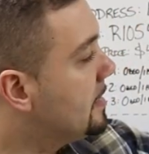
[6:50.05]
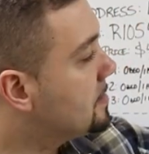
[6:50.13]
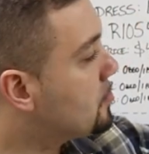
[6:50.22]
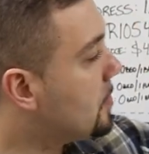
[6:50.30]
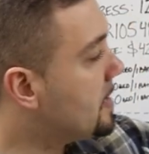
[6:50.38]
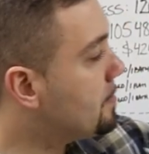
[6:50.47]

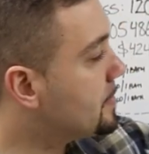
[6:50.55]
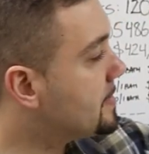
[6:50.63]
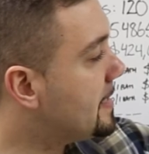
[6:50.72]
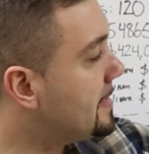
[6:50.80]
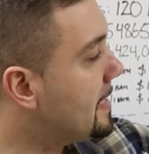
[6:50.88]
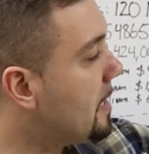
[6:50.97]

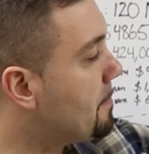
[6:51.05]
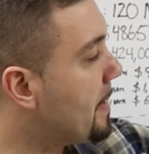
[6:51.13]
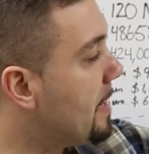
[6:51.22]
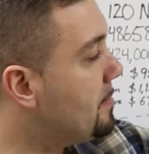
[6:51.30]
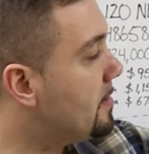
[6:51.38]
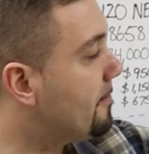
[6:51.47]
20% down
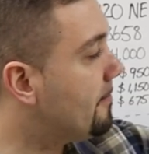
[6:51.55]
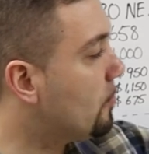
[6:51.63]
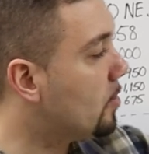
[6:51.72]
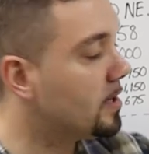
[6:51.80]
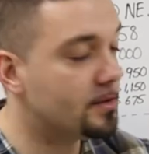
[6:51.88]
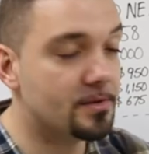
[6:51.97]
payment of
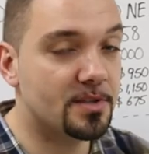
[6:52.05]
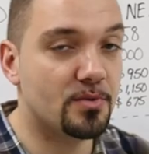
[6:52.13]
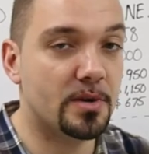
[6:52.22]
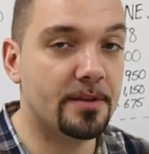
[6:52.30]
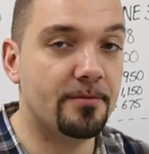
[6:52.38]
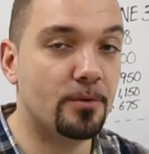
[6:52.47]

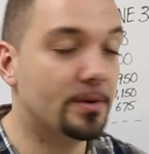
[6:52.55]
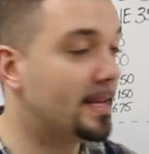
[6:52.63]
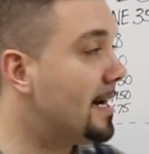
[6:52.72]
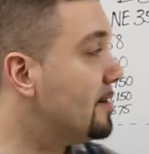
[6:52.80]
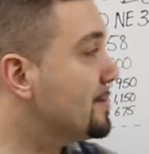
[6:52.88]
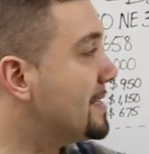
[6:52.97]

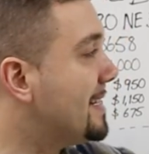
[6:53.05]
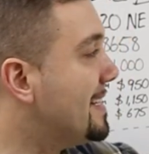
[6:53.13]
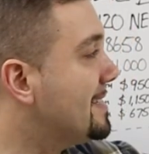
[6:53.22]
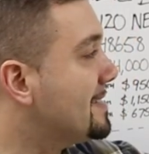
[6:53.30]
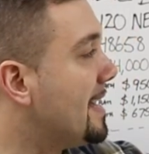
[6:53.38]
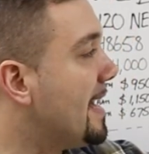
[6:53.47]
424,000
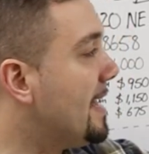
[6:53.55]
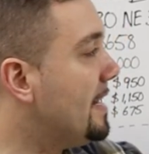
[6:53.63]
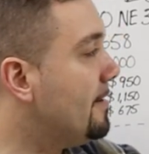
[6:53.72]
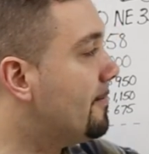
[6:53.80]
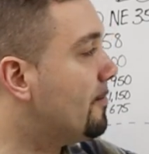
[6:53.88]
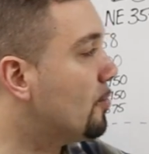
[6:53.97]
is
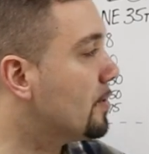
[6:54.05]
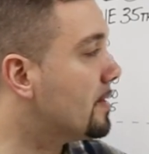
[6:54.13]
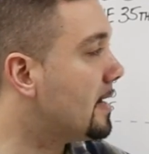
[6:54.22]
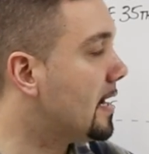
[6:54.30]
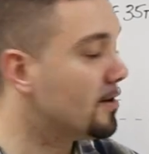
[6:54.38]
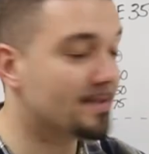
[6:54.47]

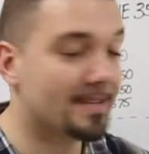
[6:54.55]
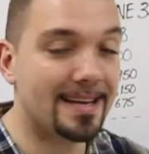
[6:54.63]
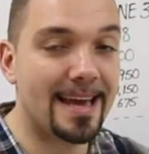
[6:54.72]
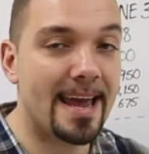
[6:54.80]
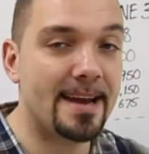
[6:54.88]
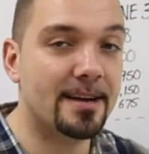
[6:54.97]

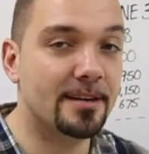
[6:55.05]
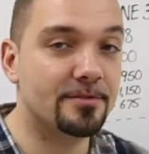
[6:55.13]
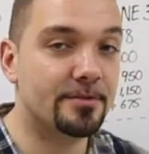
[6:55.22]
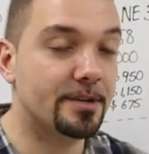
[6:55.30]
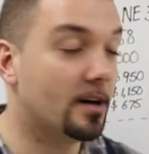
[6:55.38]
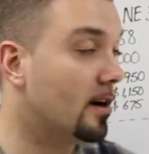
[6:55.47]

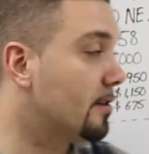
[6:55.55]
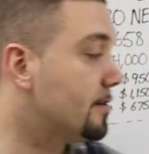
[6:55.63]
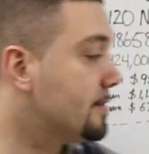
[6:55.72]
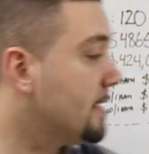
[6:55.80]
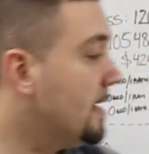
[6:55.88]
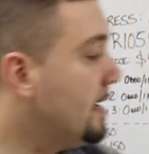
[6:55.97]
$84,800.